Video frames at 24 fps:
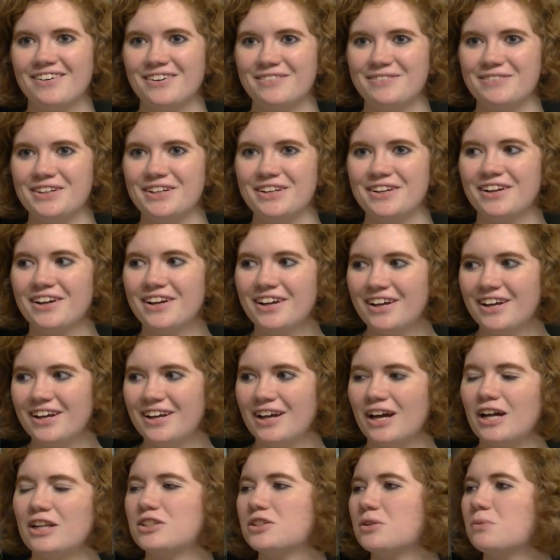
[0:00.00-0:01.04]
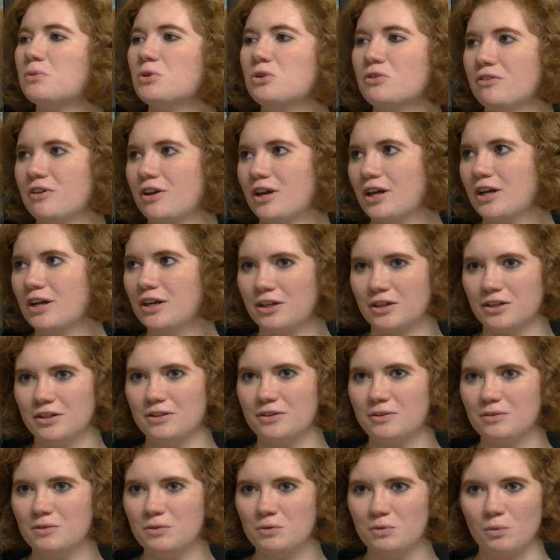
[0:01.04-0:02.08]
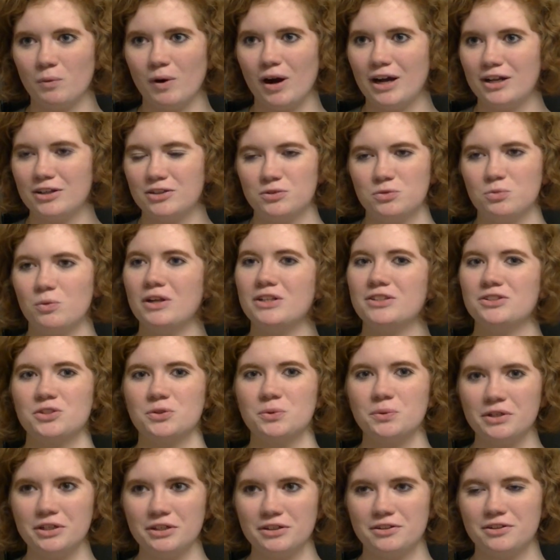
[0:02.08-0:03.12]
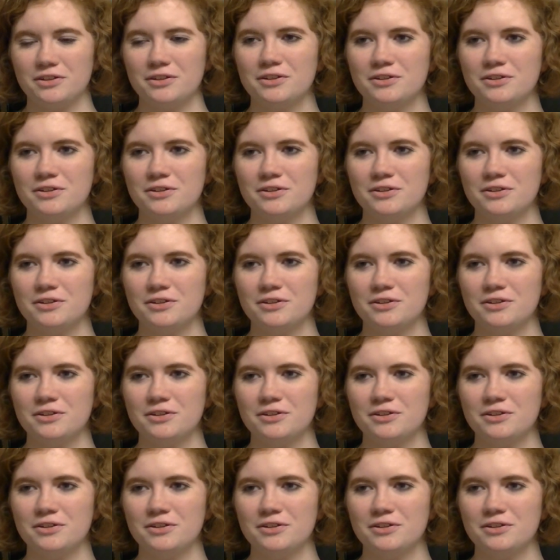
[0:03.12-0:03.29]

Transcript: I mean, that's a movie I could watch once a week